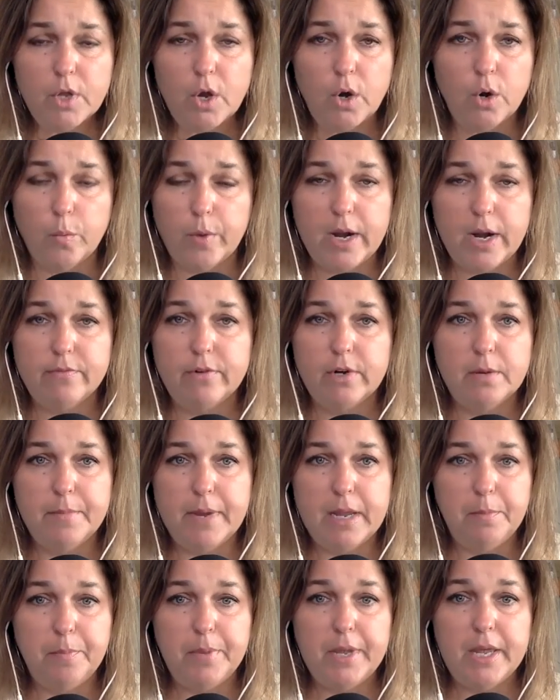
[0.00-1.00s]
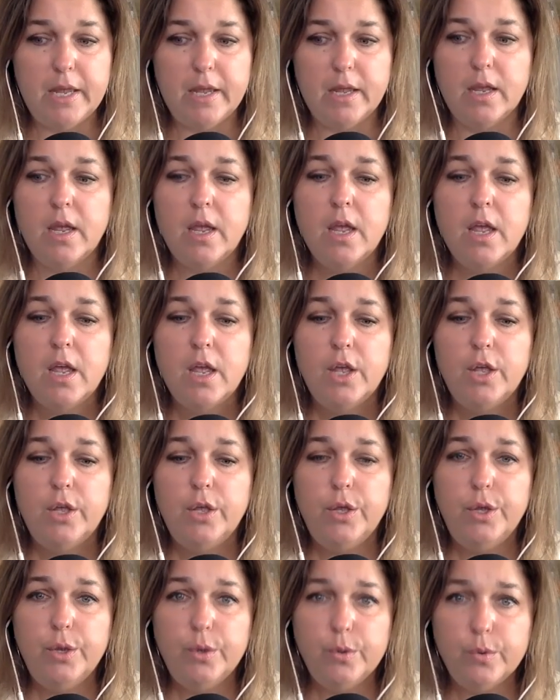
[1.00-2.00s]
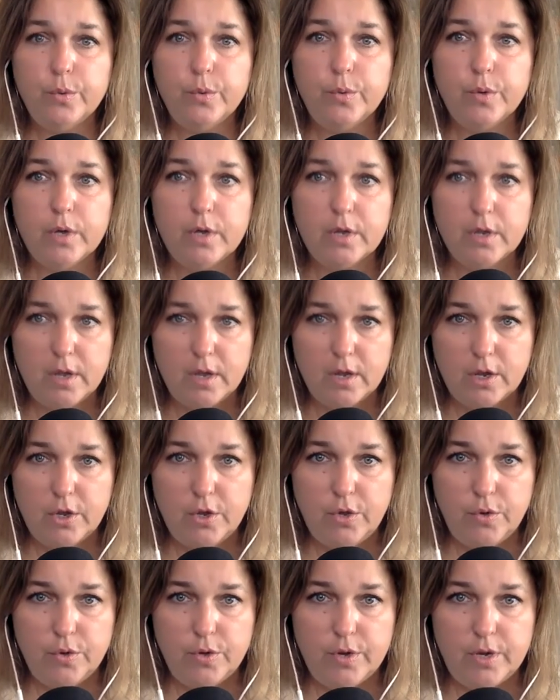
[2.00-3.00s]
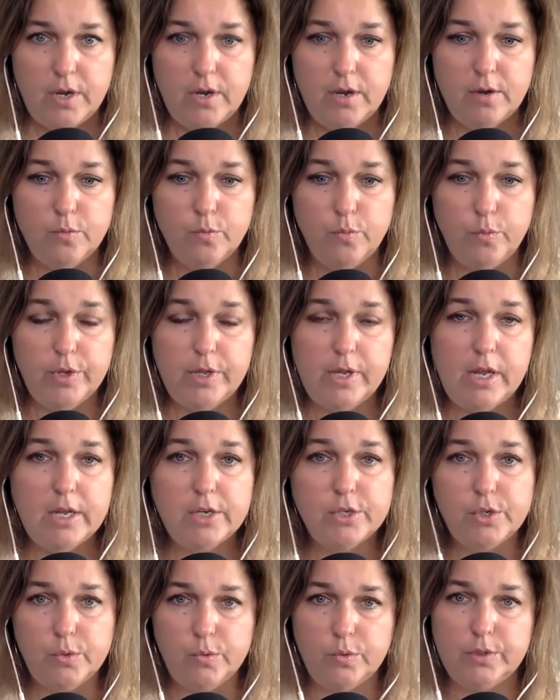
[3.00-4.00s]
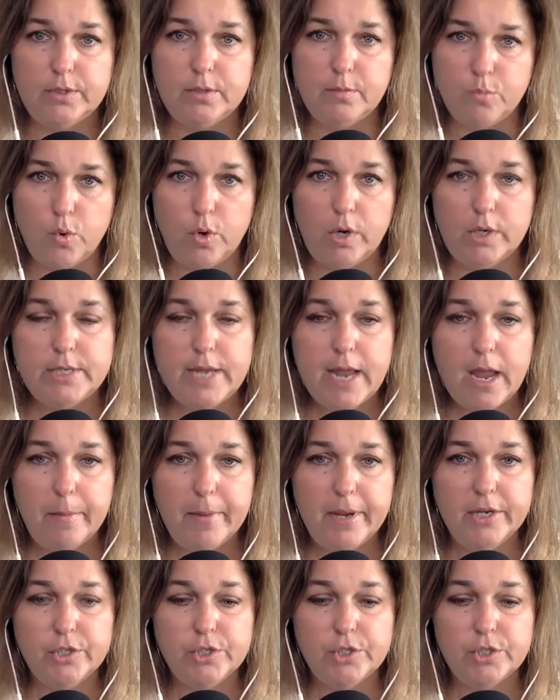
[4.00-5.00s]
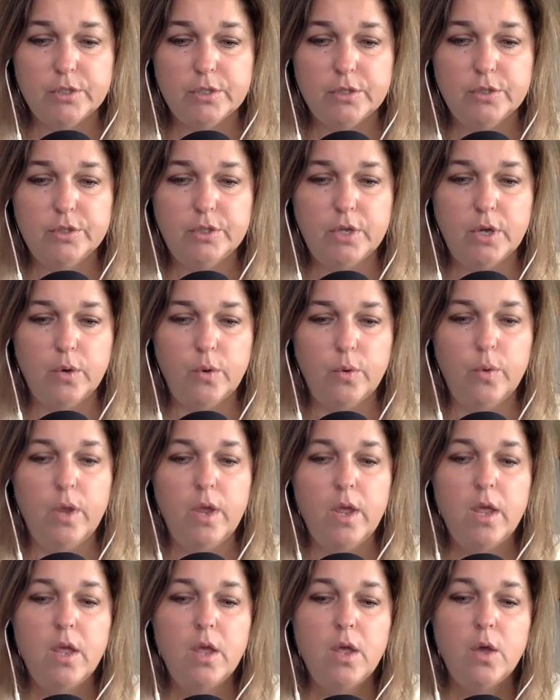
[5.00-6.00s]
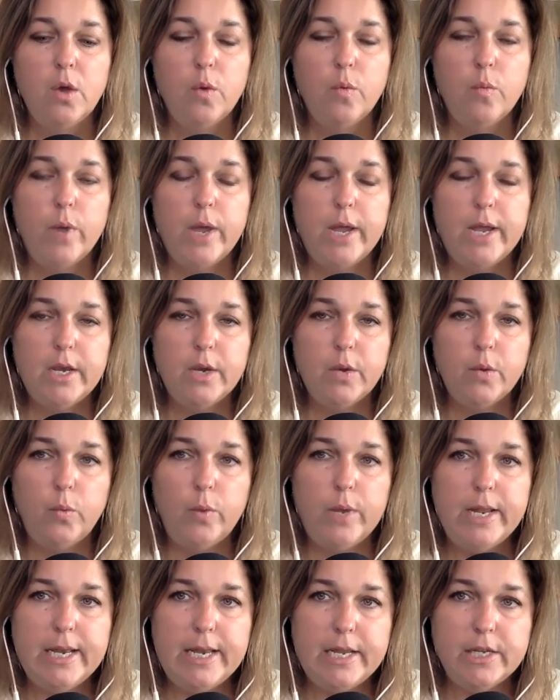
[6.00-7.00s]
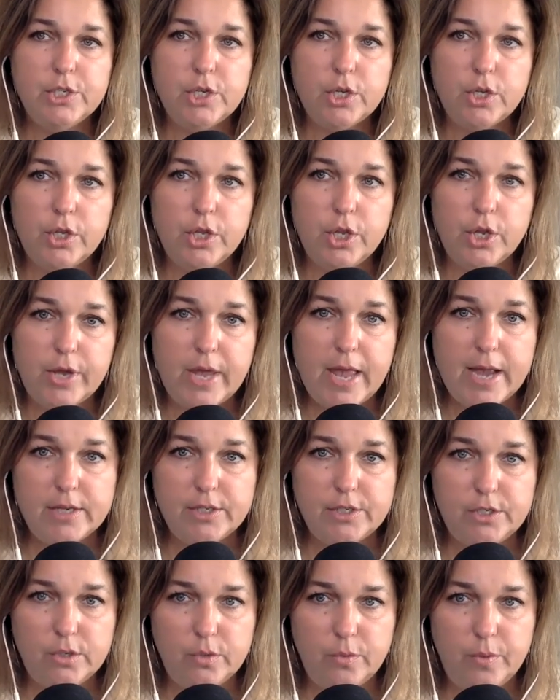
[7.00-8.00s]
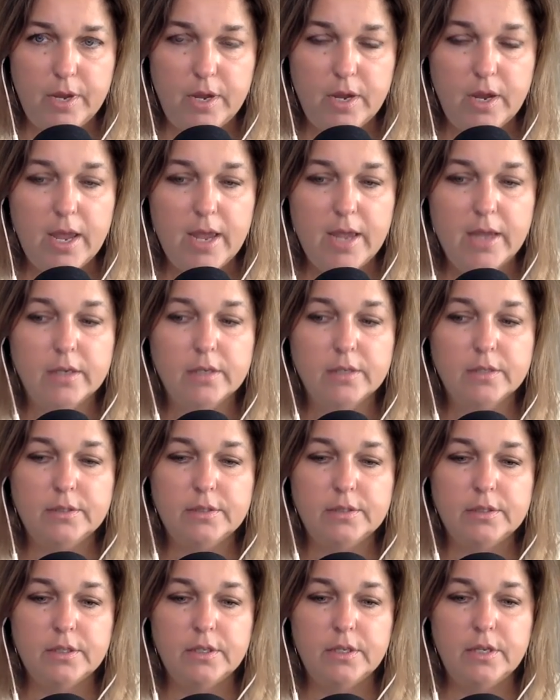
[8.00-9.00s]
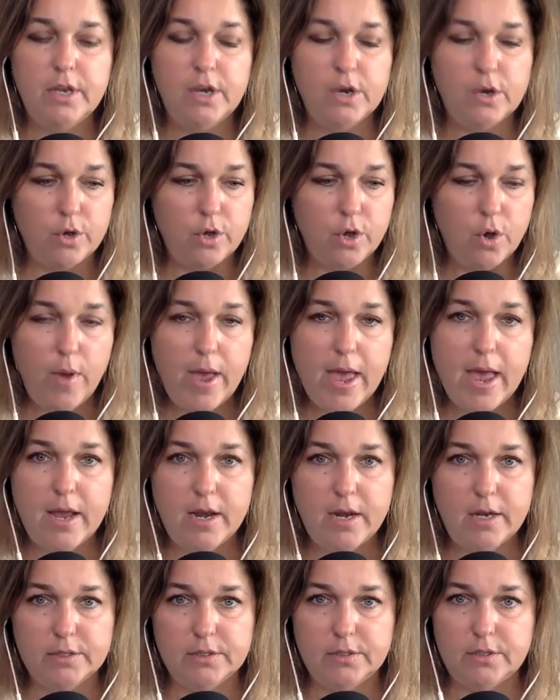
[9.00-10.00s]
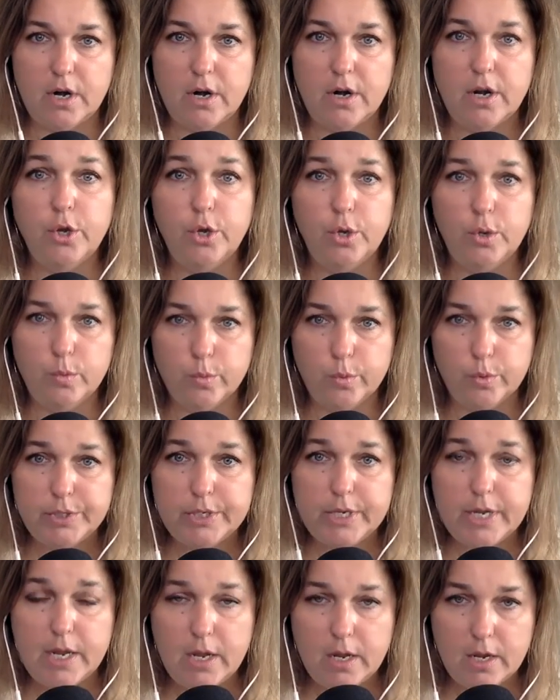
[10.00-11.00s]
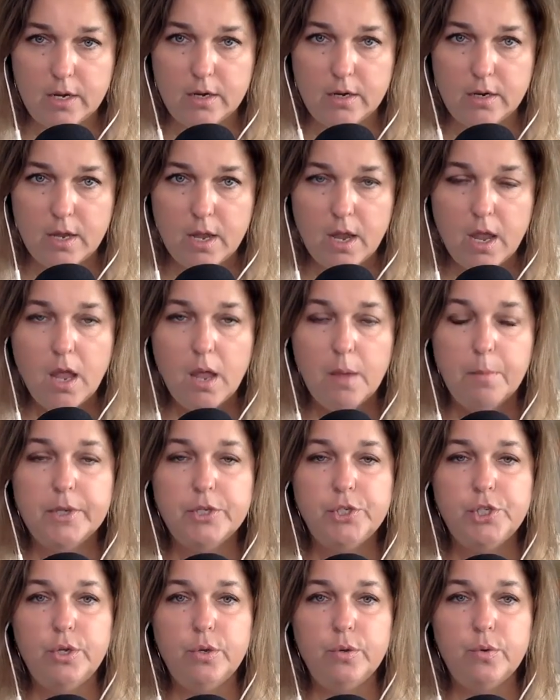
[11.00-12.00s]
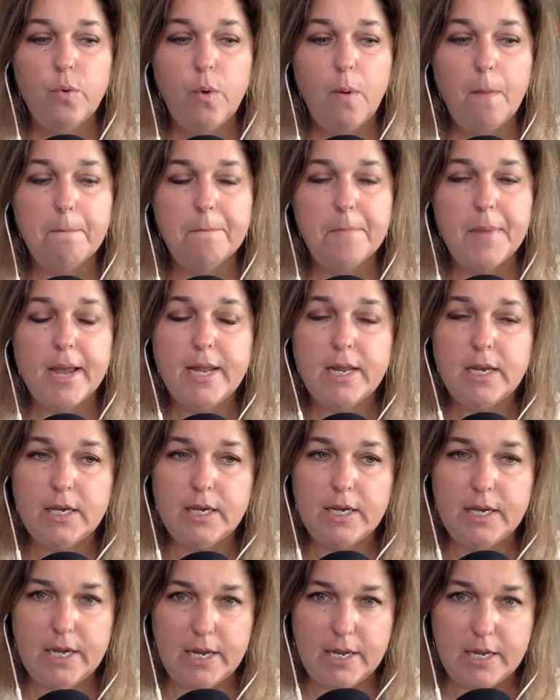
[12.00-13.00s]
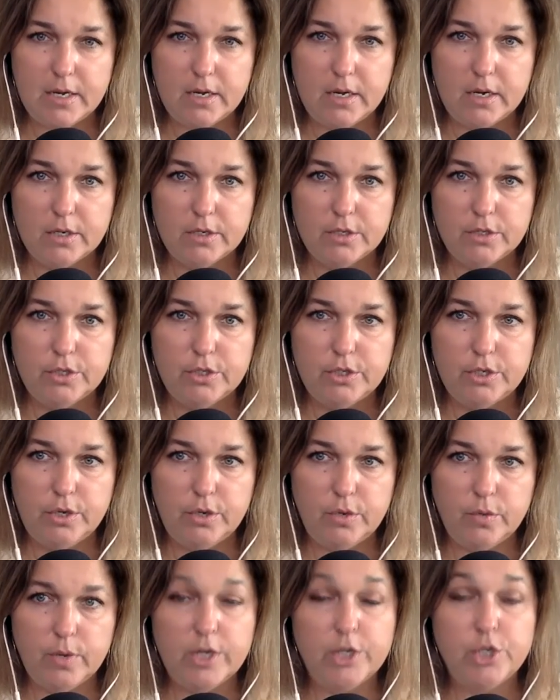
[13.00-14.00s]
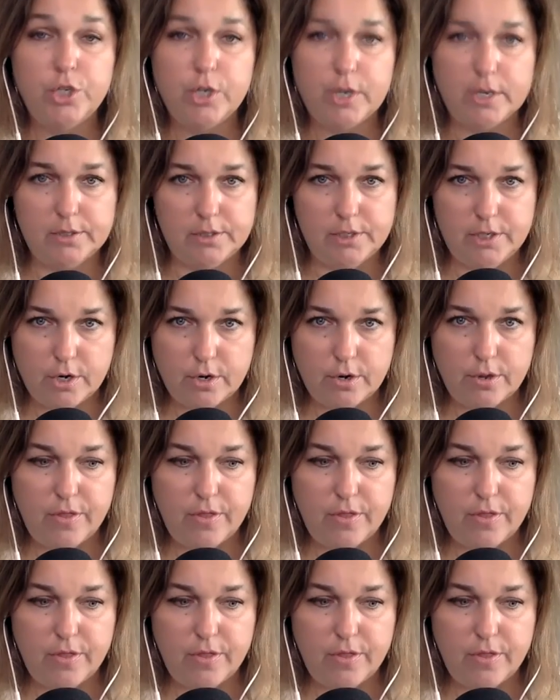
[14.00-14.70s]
or whatever it might be, you could really do some more damage. So what we need to look at doing is, go ahead and start a new routine, but you might need to adjust your